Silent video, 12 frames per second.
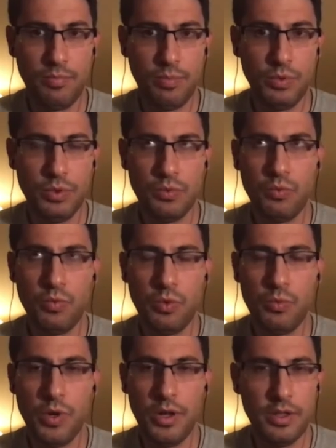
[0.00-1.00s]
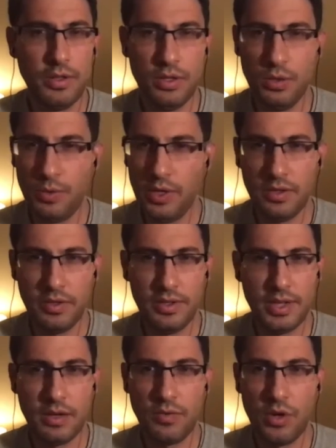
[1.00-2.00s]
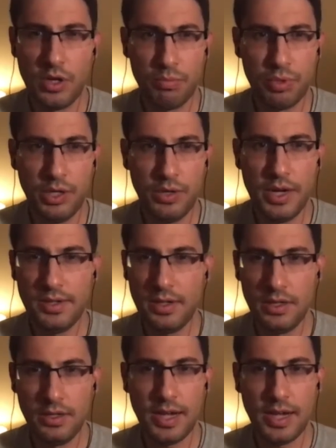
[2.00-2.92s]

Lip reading: One of the two recently has had a long pre-race and a